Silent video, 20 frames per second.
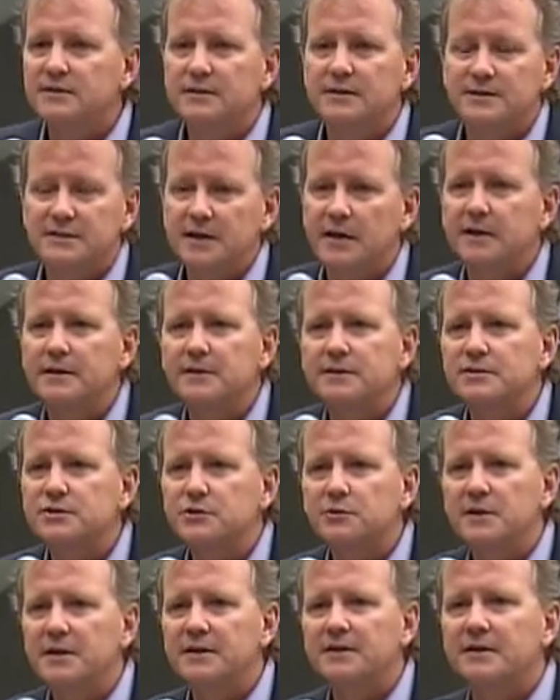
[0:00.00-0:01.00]
the side of the
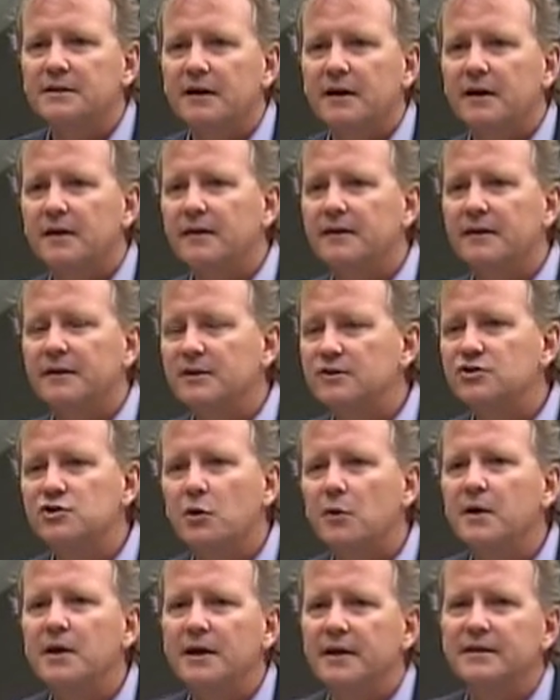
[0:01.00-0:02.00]
street and
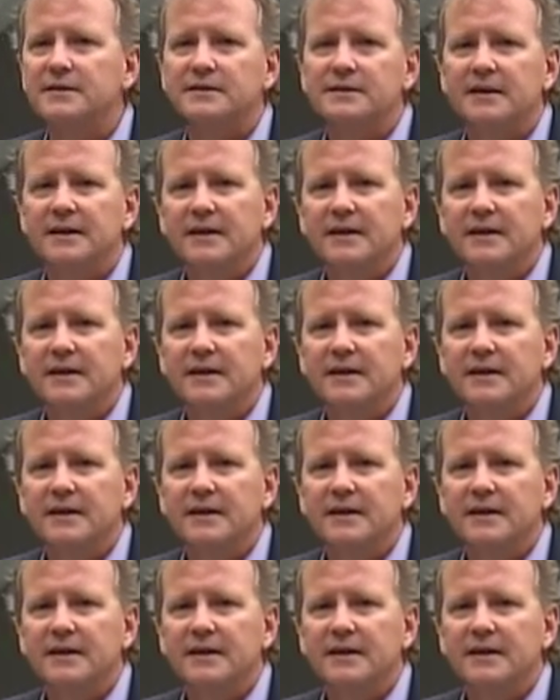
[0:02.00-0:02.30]
enjoying it.